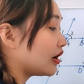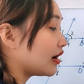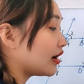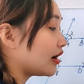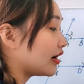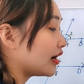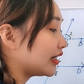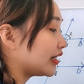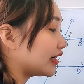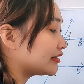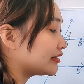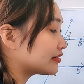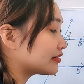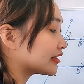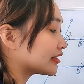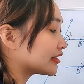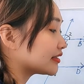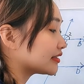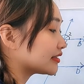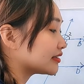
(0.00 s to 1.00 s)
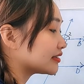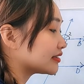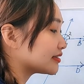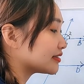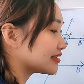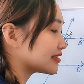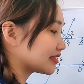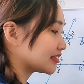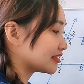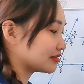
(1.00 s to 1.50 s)
Okay, again,
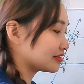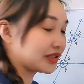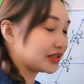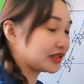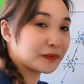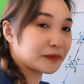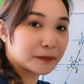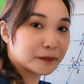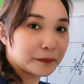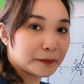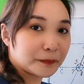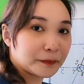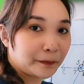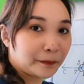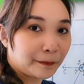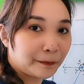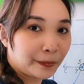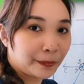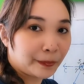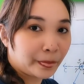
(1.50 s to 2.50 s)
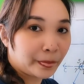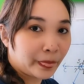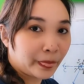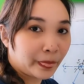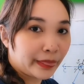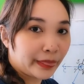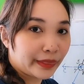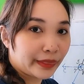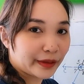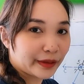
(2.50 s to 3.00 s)
corresponding angle.
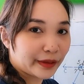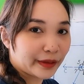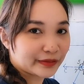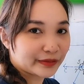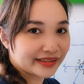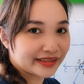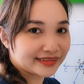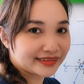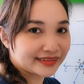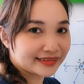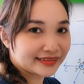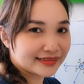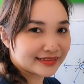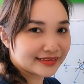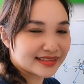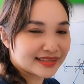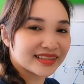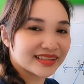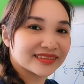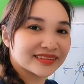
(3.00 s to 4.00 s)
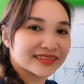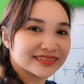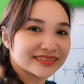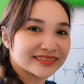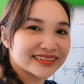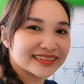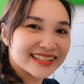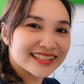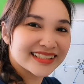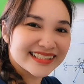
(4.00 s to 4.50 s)
You need to say the
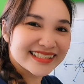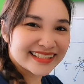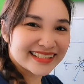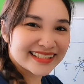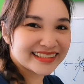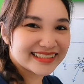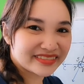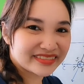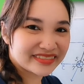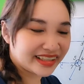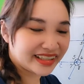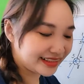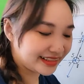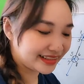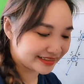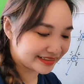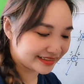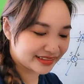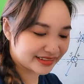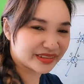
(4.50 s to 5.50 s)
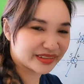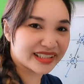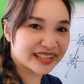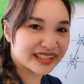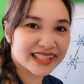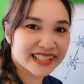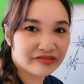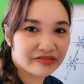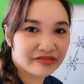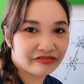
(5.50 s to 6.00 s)
angle is
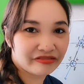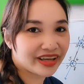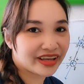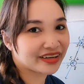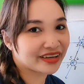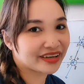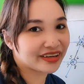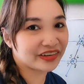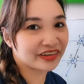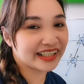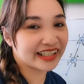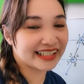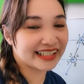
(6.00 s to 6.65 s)
equal.